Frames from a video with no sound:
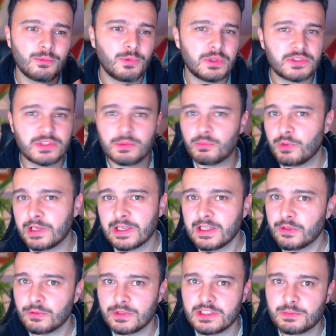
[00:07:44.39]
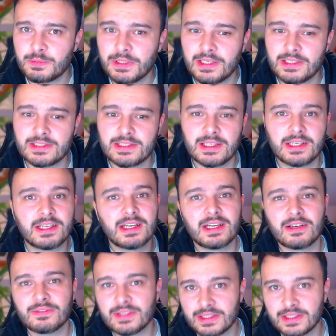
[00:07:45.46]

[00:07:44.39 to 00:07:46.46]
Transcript: Whilst they're bringing in all these players, they're going to have